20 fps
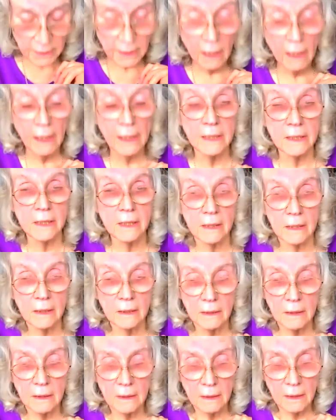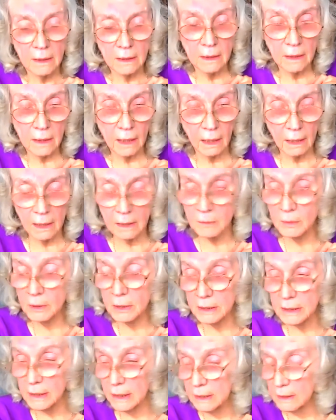night I
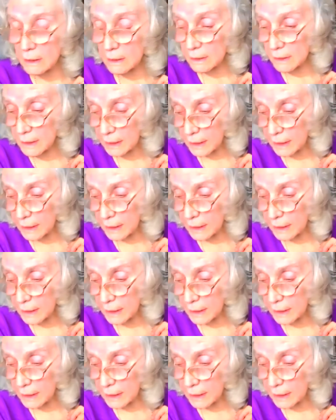was in the